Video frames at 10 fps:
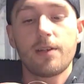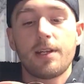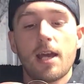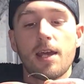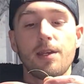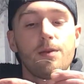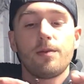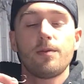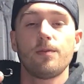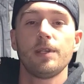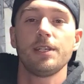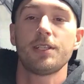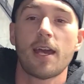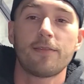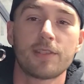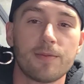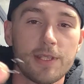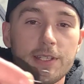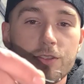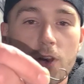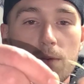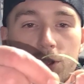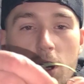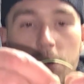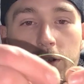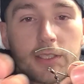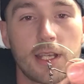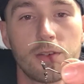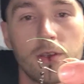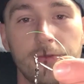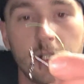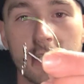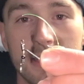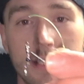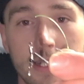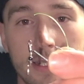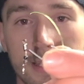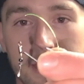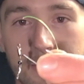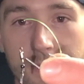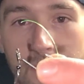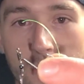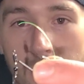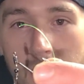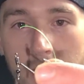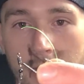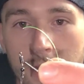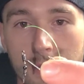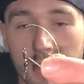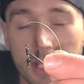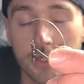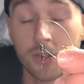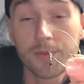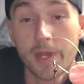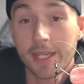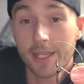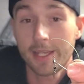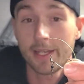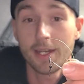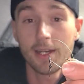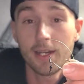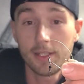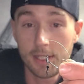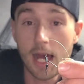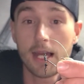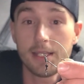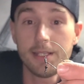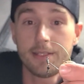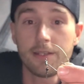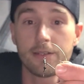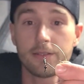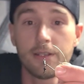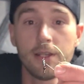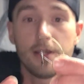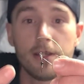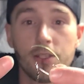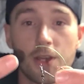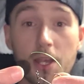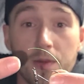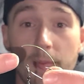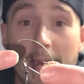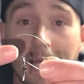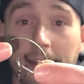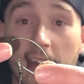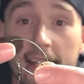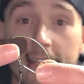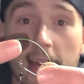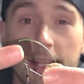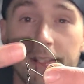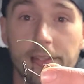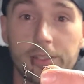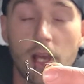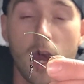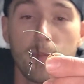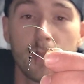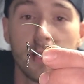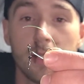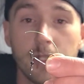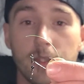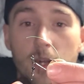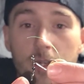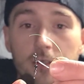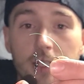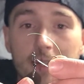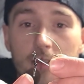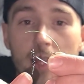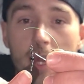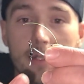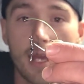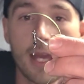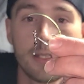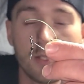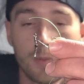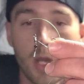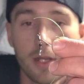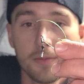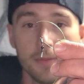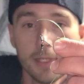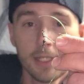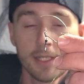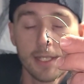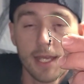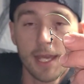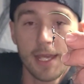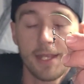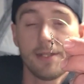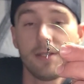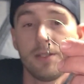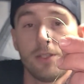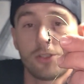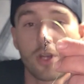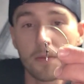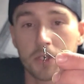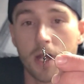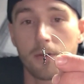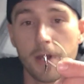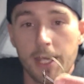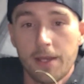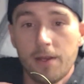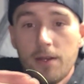and I, we each have some of these drop shot hooks. I don't know if you guys seen these before, but they sure make it a lot easier. You got your main line tied to the top, you got your leader line tied to the bottom, and your drop shot weight